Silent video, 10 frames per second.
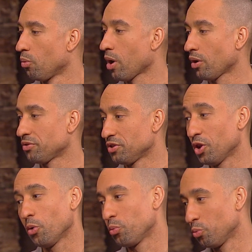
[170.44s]
Well,
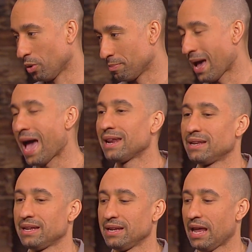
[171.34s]
you know, when
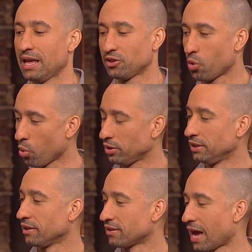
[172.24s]
Matt and
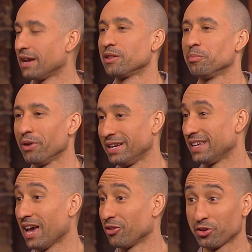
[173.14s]
Courtney decided to play
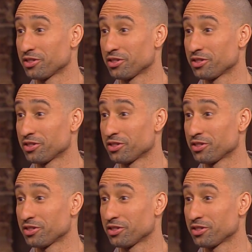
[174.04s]
together,